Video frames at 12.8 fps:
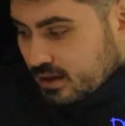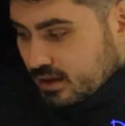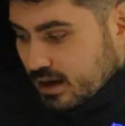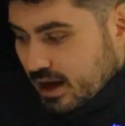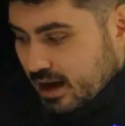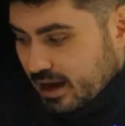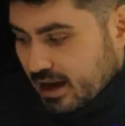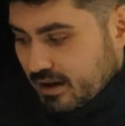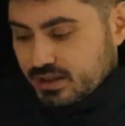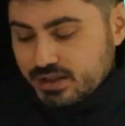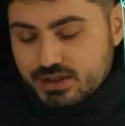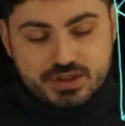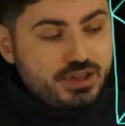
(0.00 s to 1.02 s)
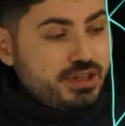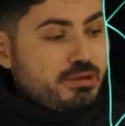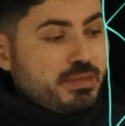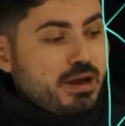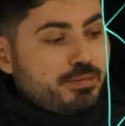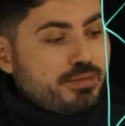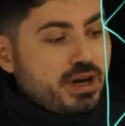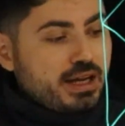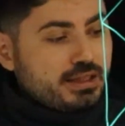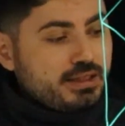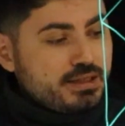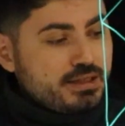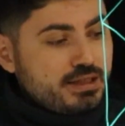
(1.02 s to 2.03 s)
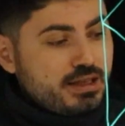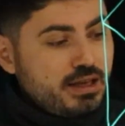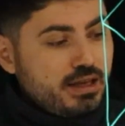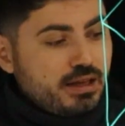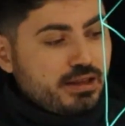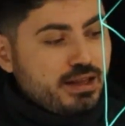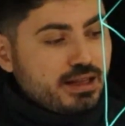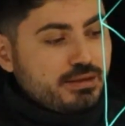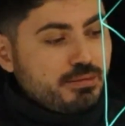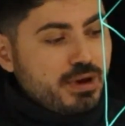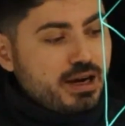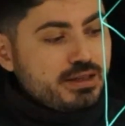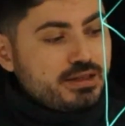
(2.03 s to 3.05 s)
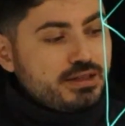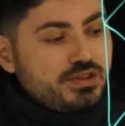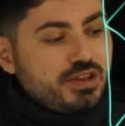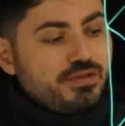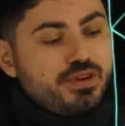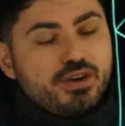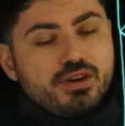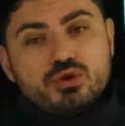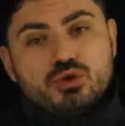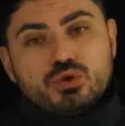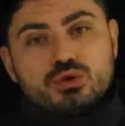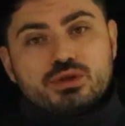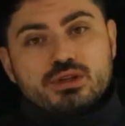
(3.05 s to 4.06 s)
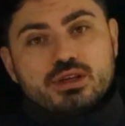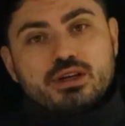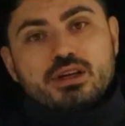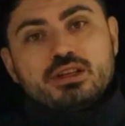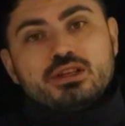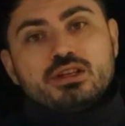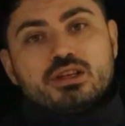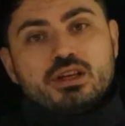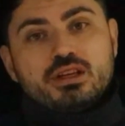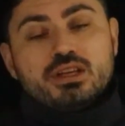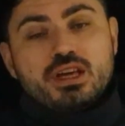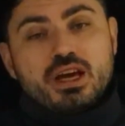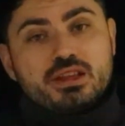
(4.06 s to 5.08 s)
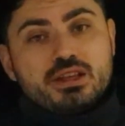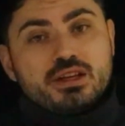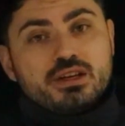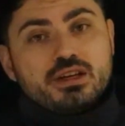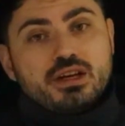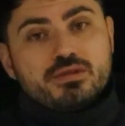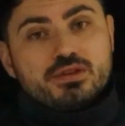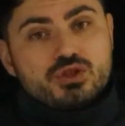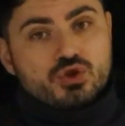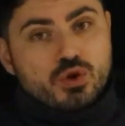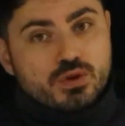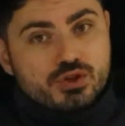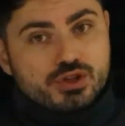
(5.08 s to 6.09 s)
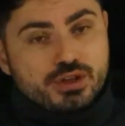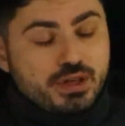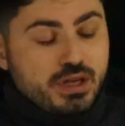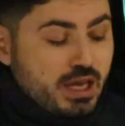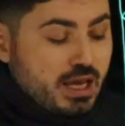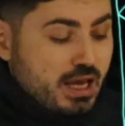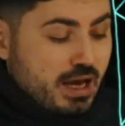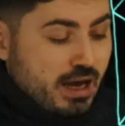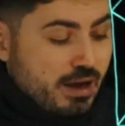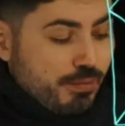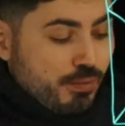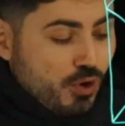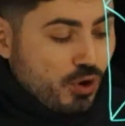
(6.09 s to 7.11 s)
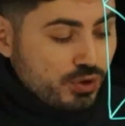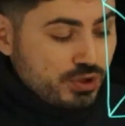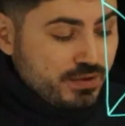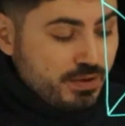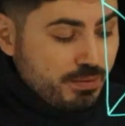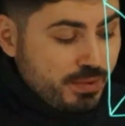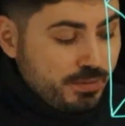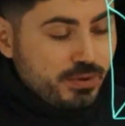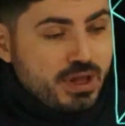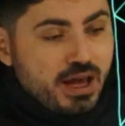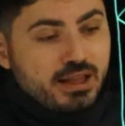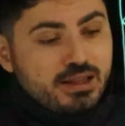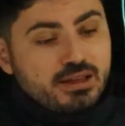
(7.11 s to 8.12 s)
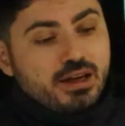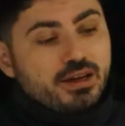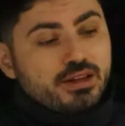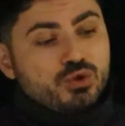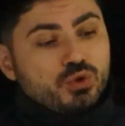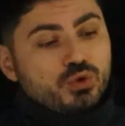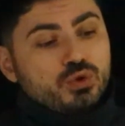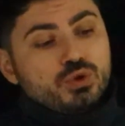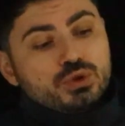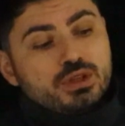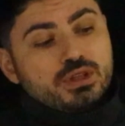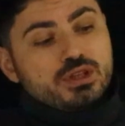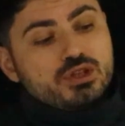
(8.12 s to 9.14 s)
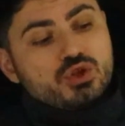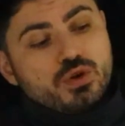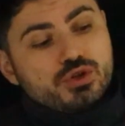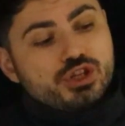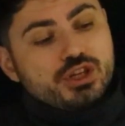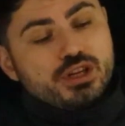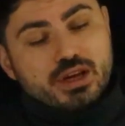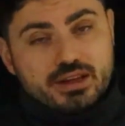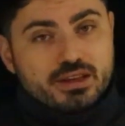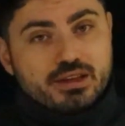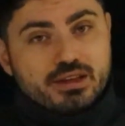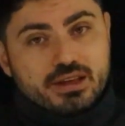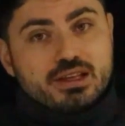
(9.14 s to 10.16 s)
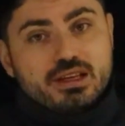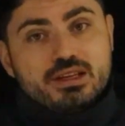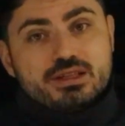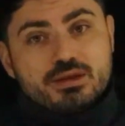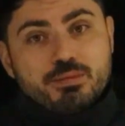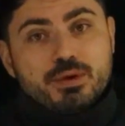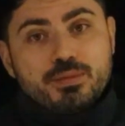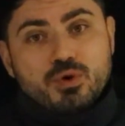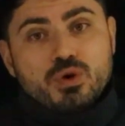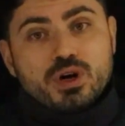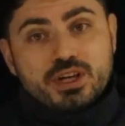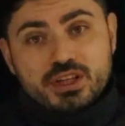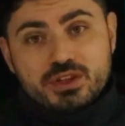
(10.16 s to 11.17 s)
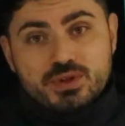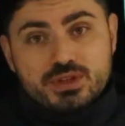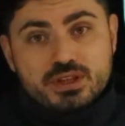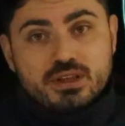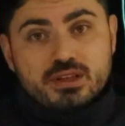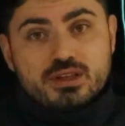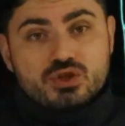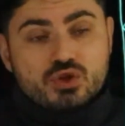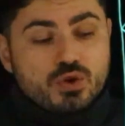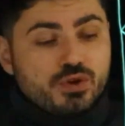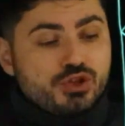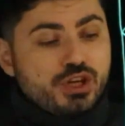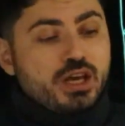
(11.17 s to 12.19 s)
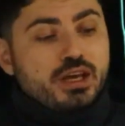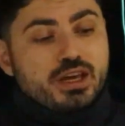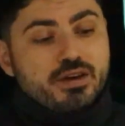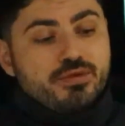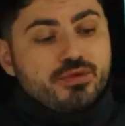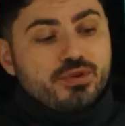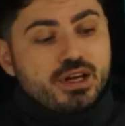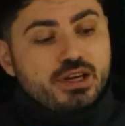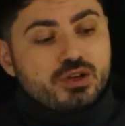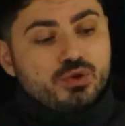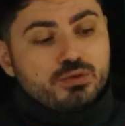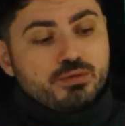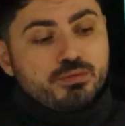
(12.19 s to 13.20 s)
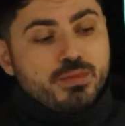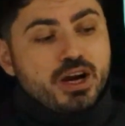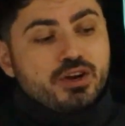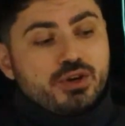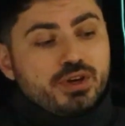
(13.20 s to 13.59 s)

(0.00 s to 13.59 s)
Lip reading: I haven't seen in my practice that Mars is a very good indicator of astrology. Most of the people that do good in astrology, at least the people who are interested in astrology, have really good Mercury,